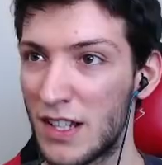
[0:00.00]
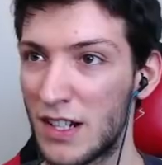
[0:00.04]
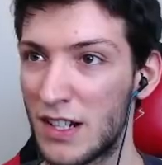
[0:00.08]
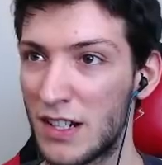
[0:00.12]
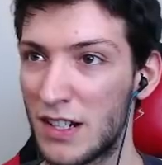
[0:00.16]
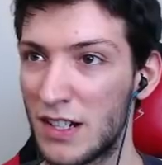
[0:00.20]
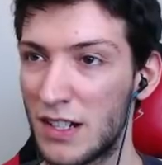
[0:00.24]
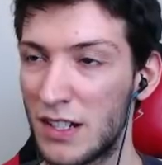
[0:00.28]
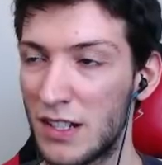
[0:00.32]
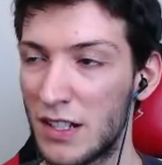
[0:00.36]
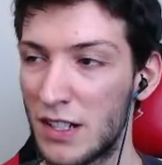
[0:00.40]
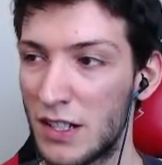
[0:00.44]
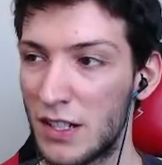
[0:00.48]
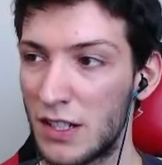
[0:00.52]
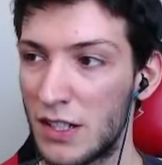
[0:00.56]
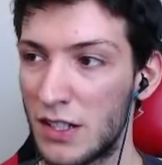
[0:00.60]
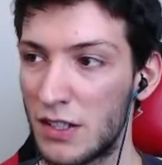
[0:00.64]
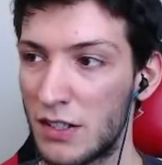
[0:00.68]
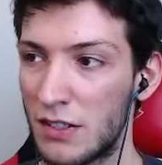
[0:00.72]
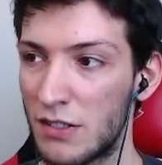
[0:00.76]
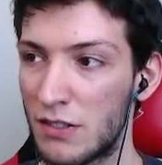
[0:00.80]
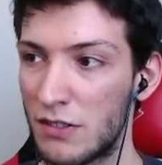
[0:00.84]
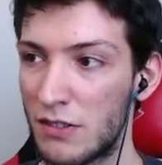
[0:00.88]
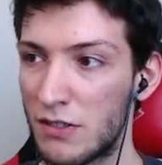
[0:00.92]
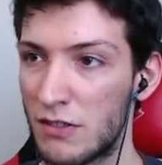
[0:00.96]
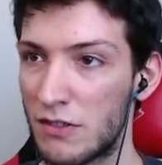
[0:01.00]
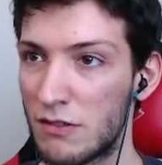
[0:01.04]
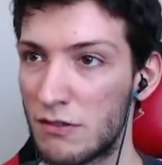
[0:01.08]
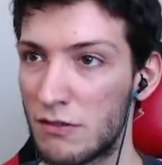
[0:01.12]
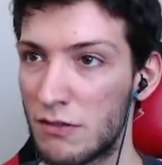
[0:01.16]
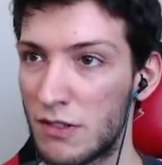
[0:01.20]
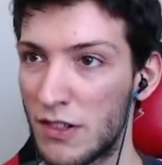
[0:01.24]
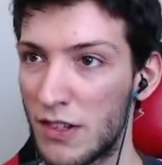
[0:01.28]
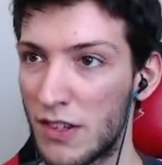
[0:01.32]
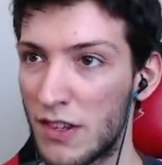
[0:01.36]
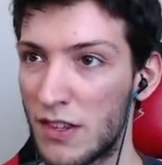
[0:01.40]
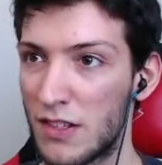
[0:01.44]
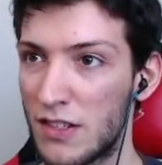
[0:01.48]
there, or
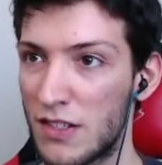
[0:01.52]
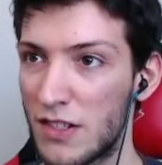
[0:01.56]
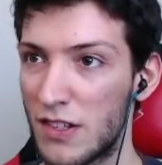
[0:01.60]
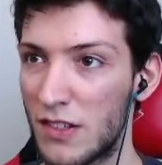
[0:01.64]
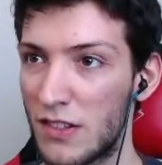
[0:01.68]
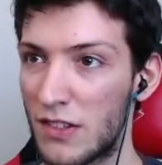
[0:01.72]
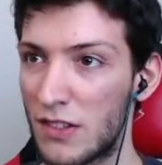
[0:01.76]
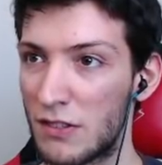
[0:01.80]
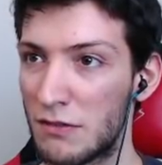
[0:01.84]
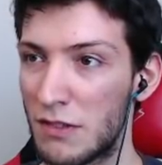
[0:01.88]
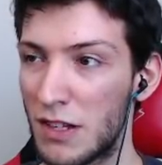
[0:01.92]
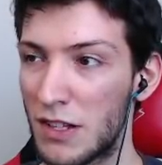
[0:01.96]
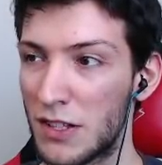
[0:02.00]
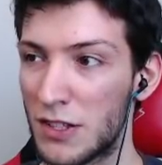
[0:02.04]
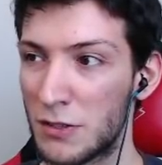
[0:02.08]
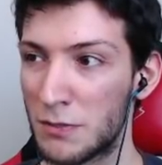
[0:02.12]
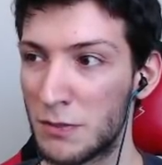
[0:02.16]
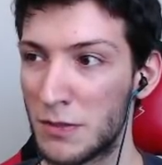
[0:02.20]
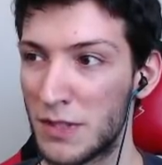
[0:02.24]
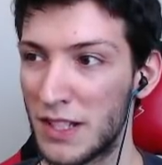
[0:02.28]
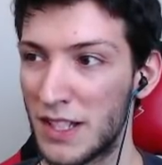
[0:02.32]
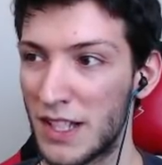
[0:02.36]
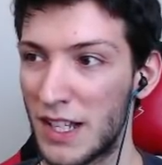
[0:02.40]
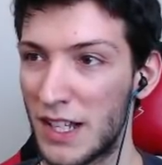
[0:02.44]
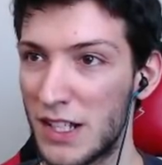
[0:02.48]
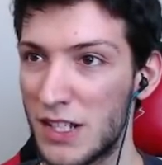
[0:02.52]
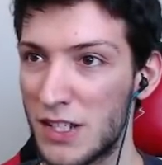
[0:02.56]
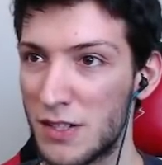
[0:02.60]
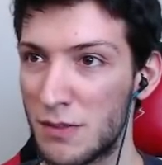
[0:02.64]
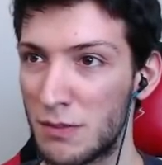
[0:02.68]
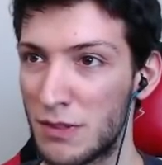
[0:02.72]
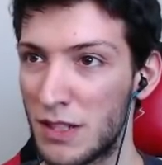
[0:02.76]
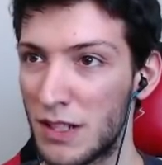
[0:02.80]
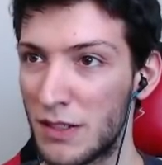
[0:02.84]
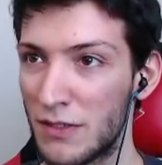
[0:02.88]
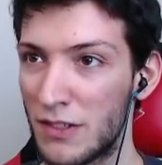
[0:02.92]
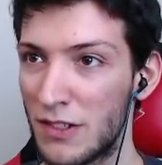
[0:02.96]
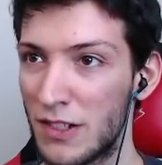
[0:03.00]
was it just a random engage.
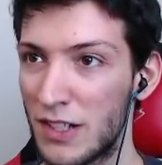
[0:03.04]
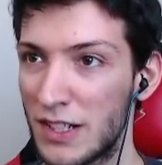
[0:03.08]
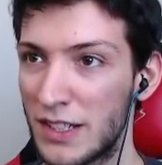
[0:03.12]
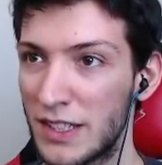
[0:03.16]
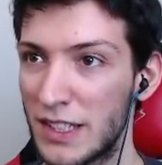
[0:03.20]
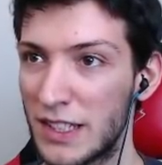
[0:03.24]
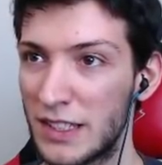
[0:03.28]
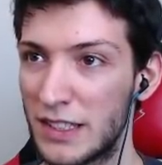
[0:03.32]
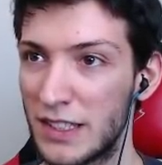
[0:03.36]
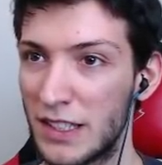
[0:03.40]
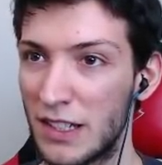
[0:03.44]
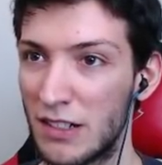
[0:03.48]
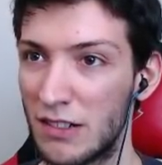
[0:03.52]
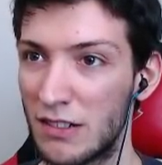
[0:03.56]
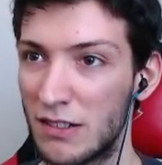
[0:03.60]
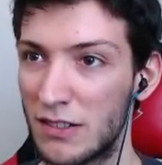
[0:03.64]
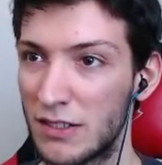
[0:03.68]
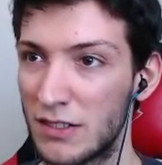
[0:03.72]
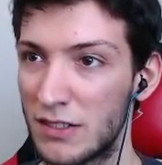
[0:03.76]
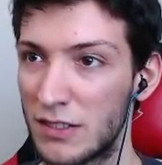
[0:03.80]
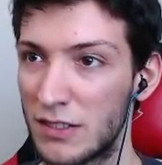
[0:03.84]
I'm going in now.